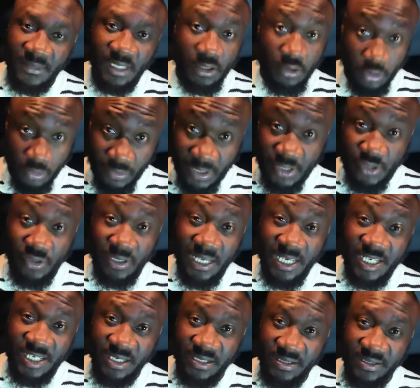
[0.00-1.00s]

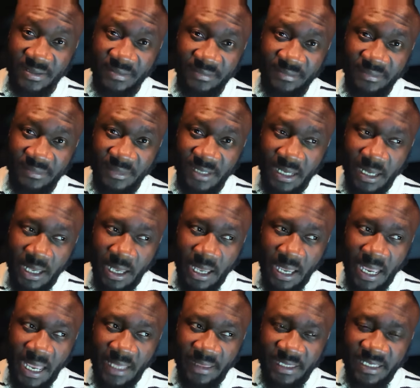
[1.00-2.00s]
Congratulations.
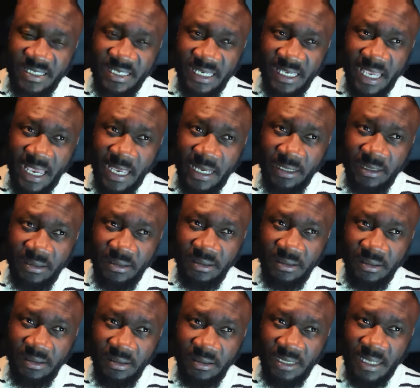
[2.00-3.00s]
And this again
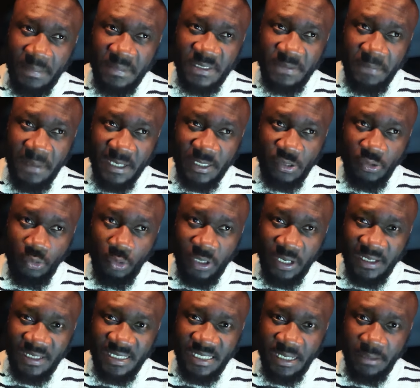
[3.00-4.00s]
comes back to what
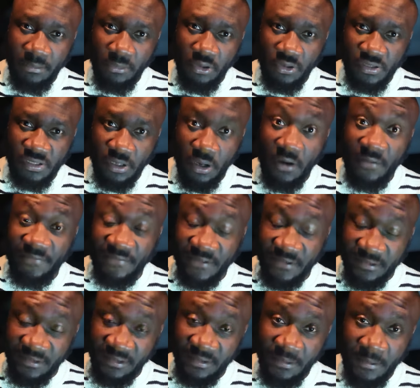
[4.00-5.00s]
I say most
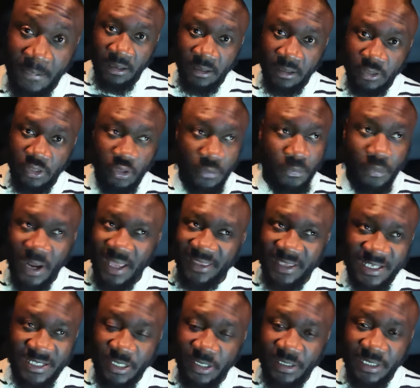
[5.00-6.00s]
often. Your brother
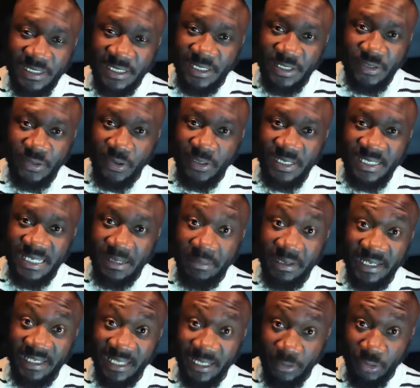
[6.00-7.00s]
is not necessarily
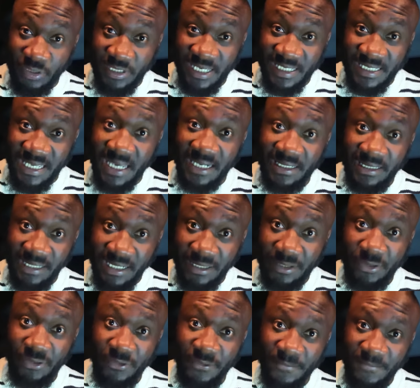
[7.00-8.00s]
somebody that looks exactly
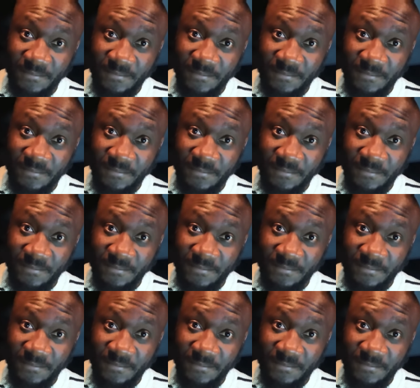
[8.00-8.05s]
like you.